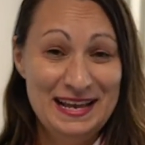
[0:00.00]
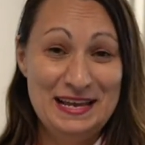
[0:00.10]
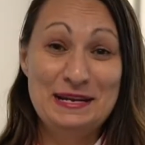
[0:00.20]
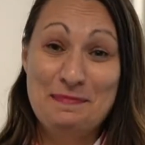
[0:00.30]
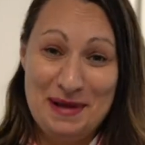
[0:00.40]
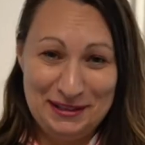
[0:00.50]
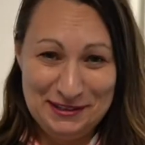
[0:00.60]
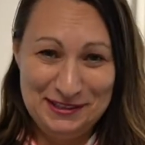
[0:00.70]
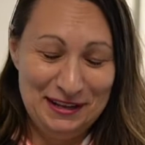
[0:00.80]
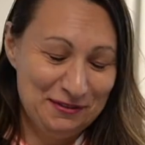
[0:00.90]
in a
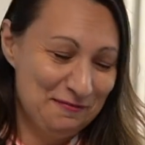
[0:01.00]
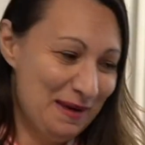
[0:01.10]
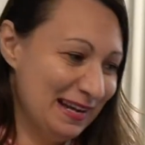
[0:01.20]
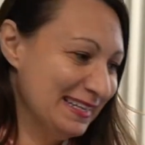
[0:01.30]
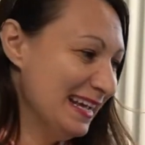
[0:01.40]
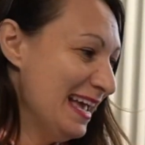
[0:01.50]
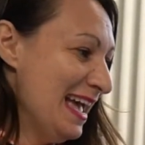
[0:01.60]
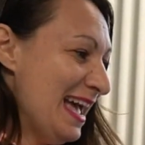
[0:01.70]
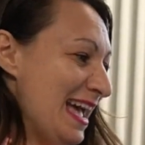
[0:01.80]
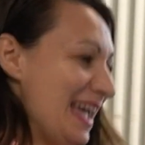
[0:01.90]
better state of mind.
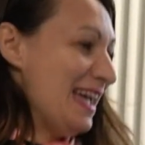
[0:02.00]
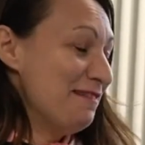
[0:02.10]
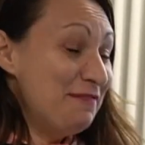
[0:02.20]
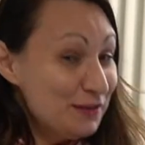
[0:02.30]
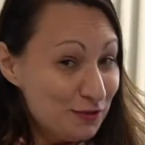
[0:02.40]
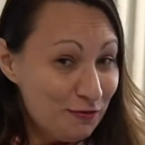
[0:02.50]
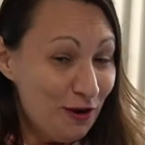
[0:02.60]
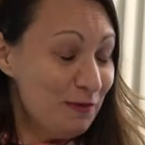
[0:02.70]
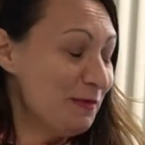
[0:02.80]
First of all,